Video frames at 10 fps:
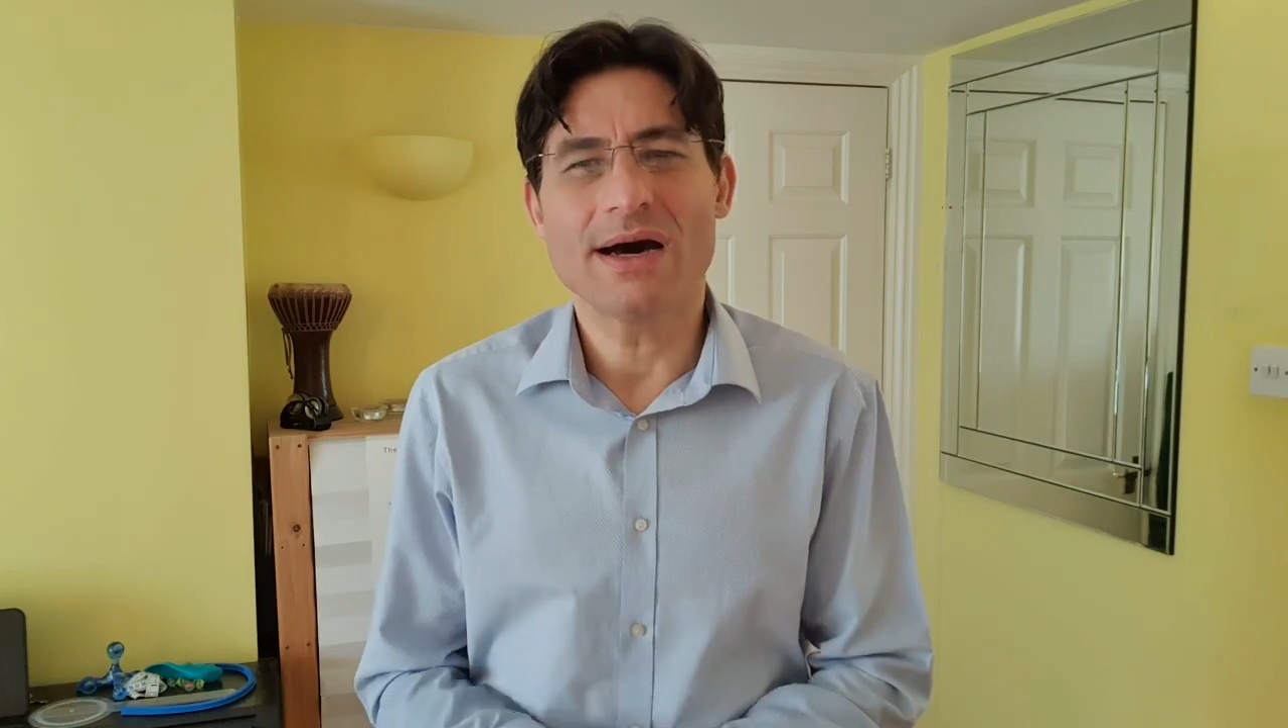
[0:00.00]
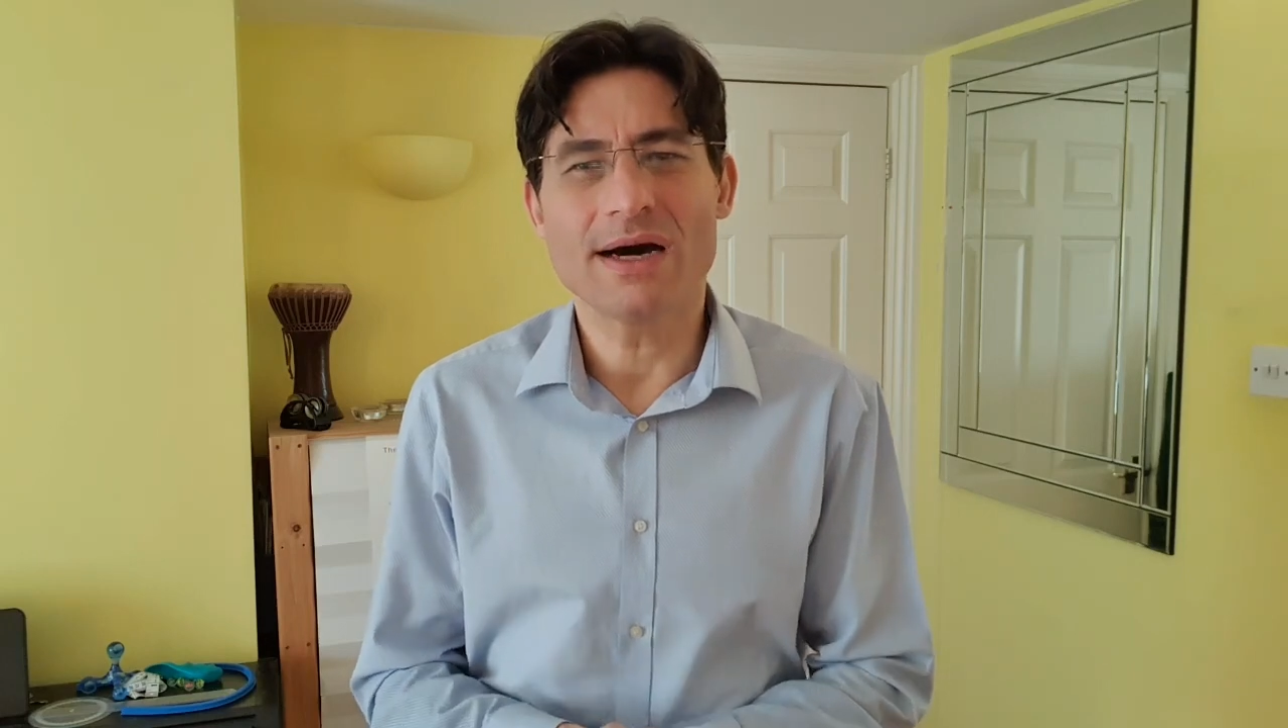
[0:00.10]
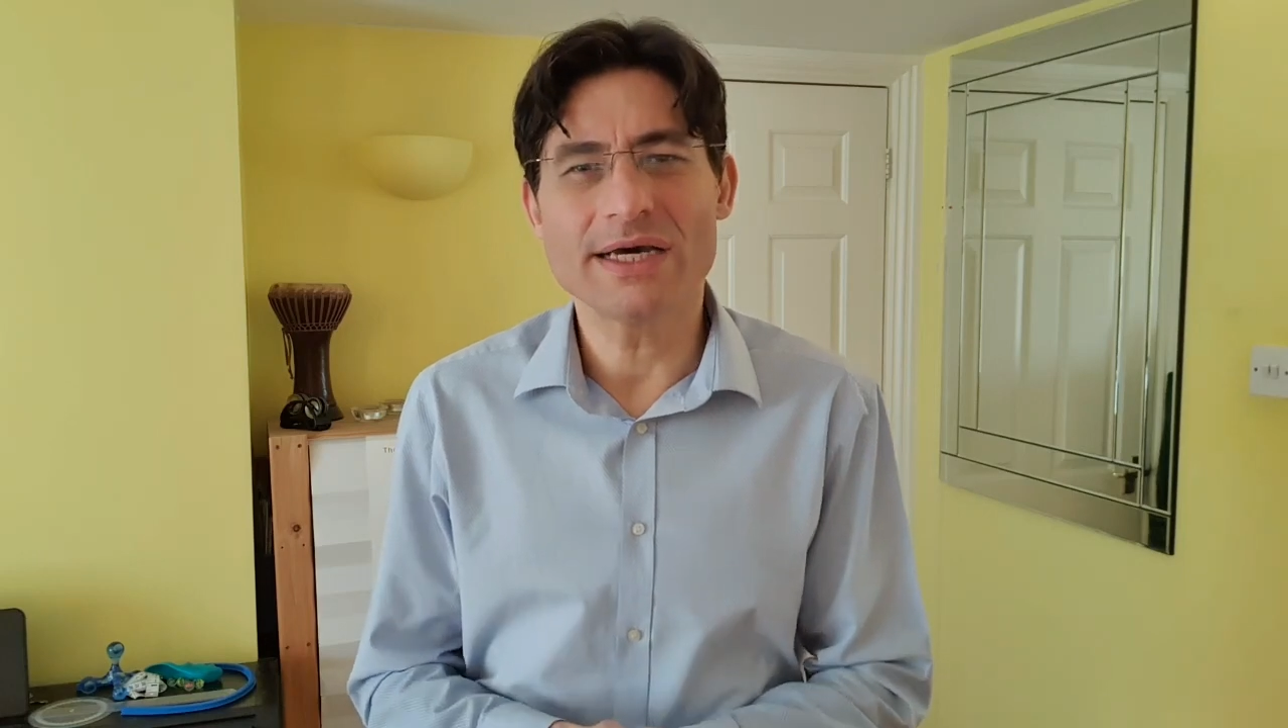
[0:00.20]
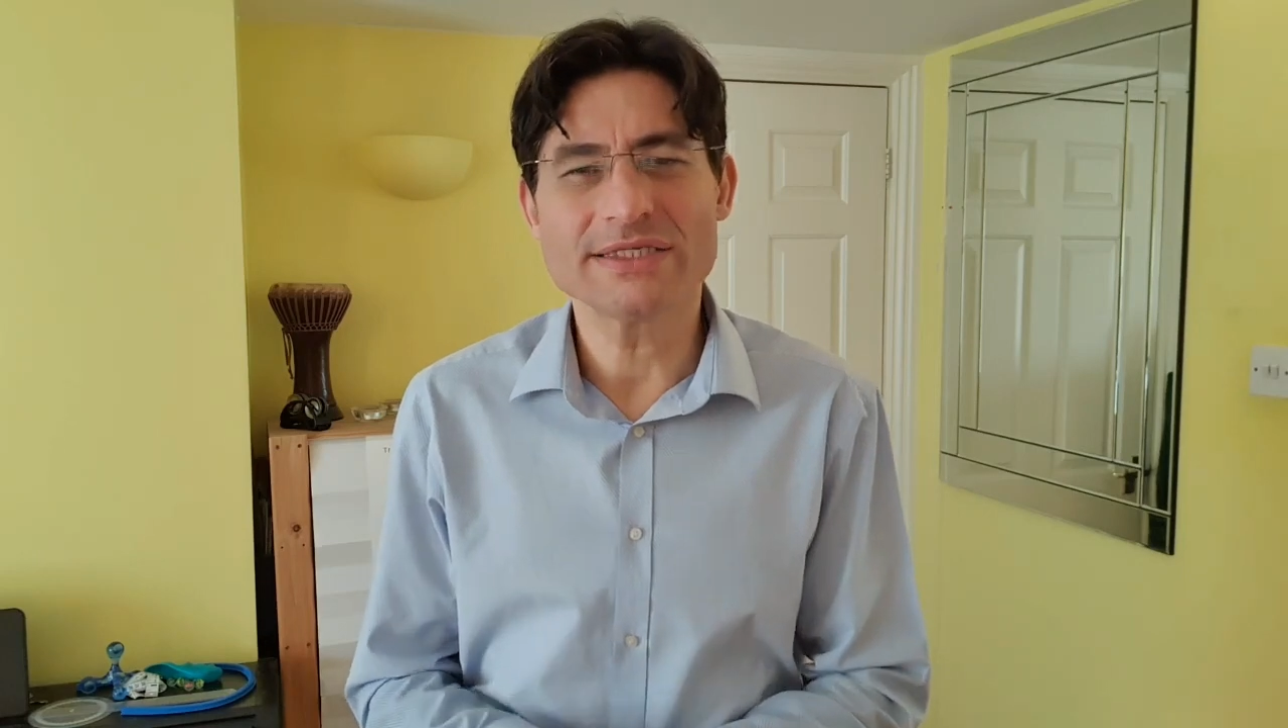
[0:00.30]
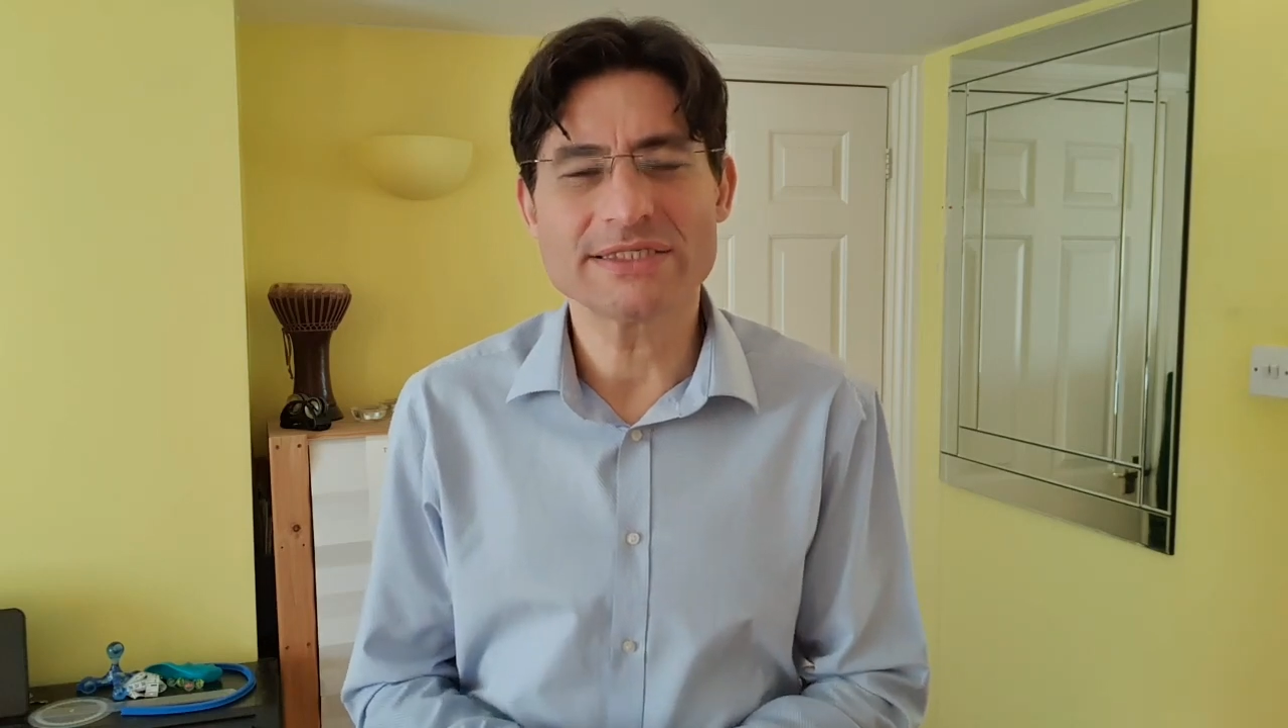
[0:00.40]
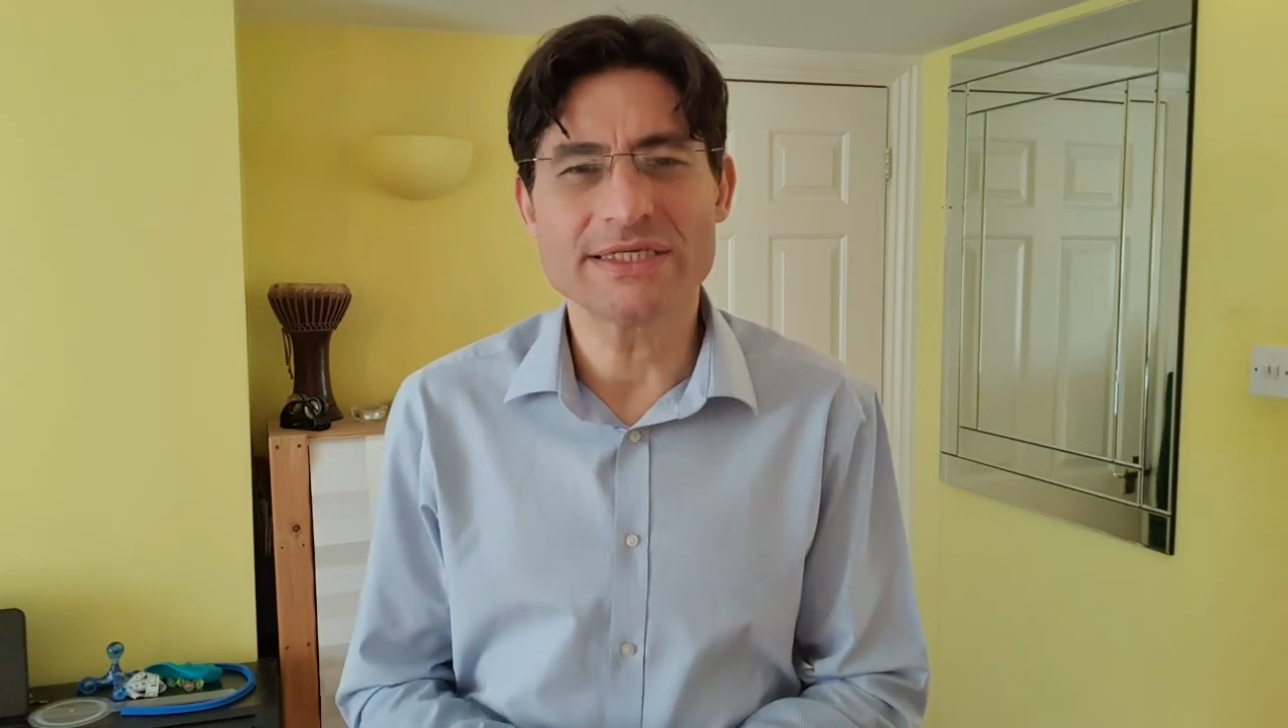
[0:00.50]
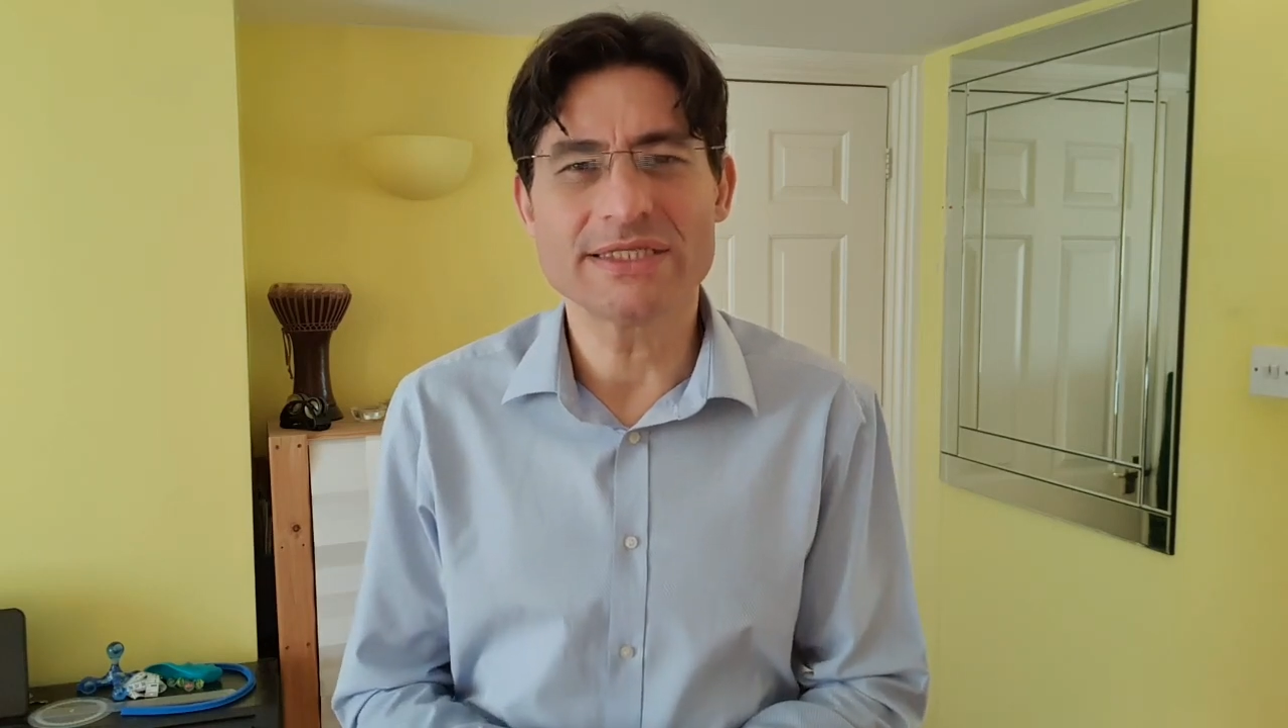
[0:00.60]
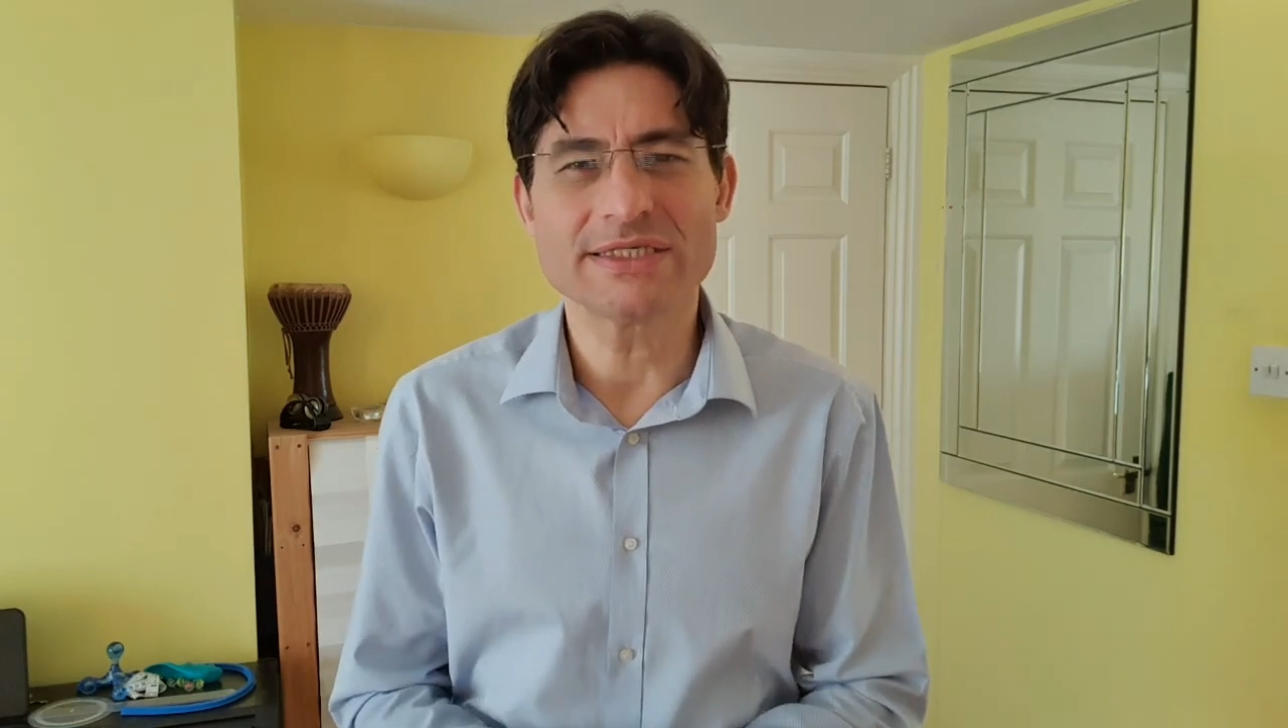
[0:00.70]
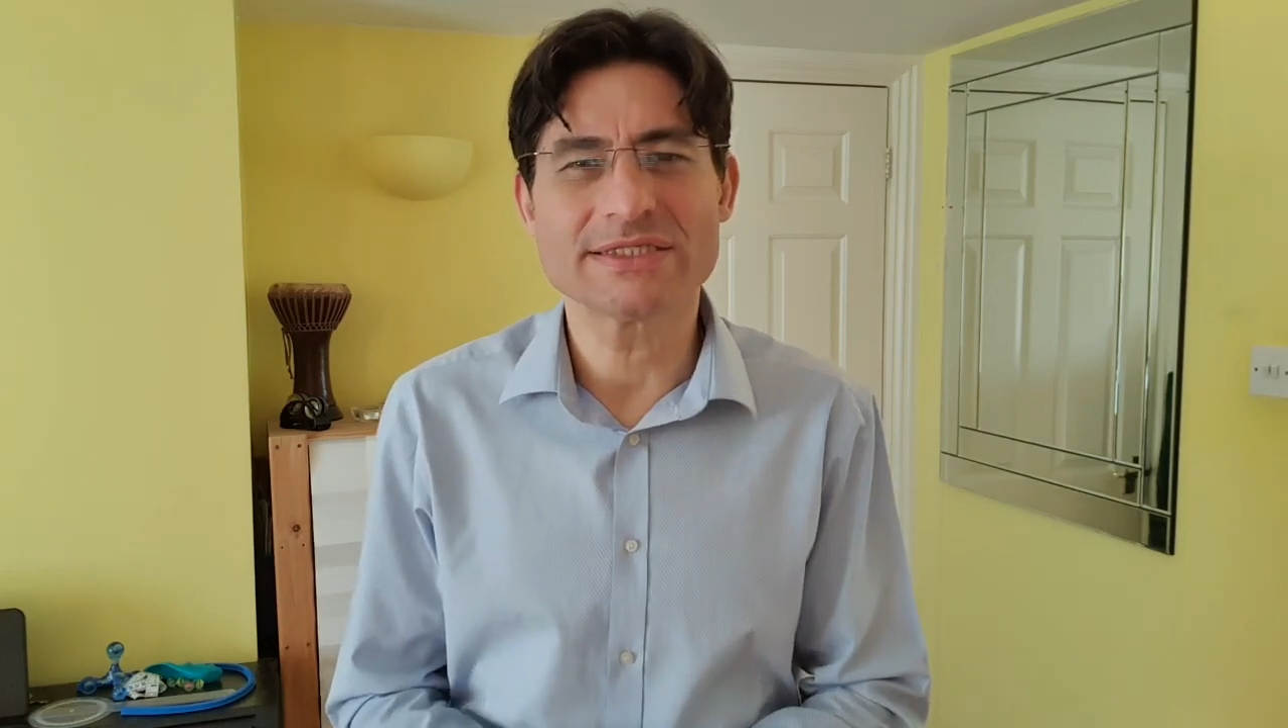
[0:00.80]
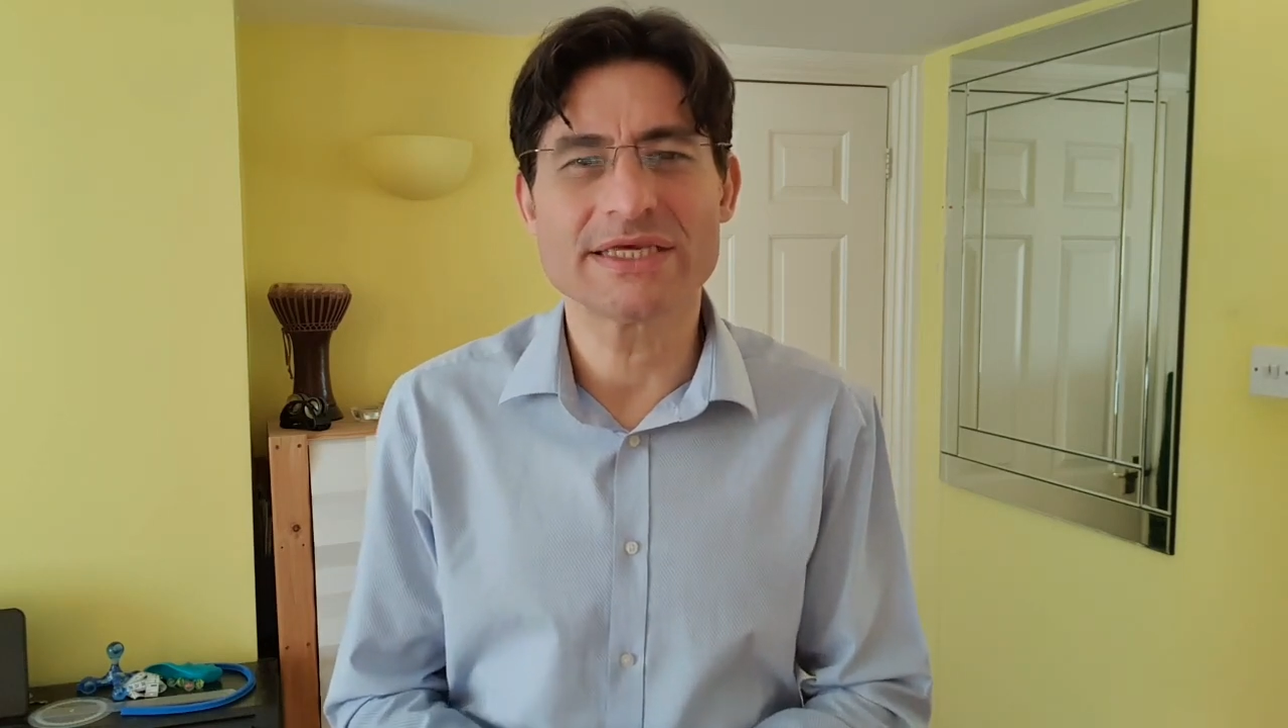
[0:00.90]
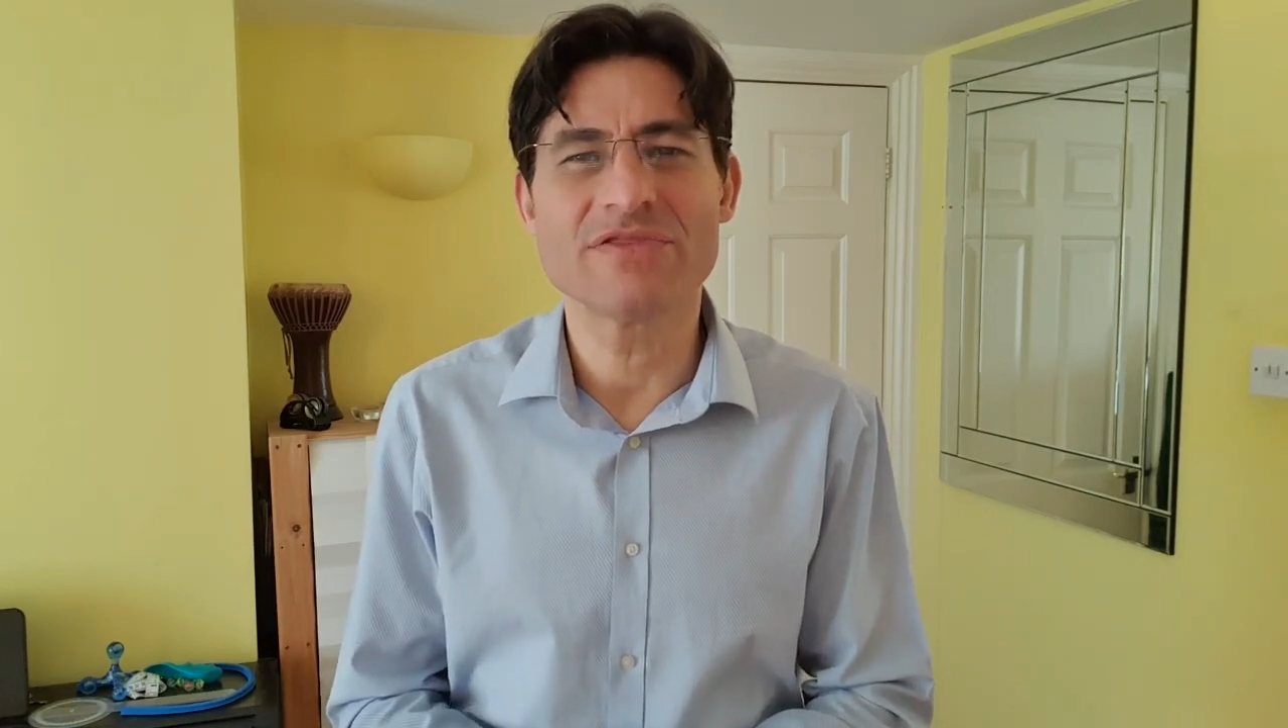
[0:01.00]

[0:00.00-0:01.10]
I see this in